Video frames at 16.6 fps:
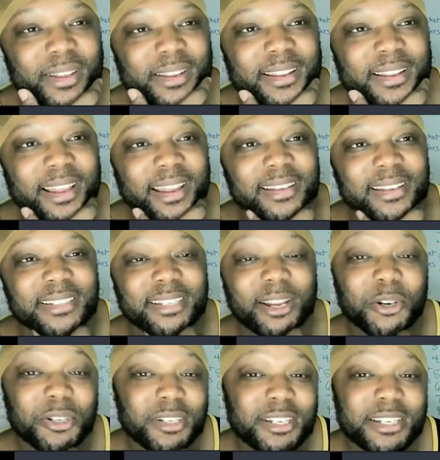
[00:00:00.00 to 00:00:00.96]
You can like
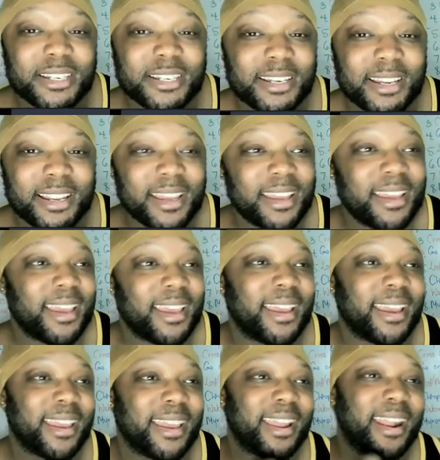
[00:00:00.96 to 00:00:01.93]
search
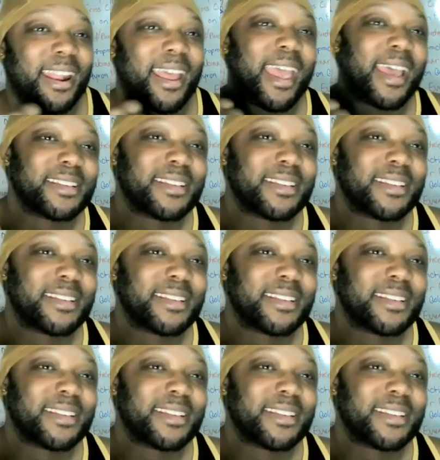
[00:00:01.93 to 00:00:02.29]
and get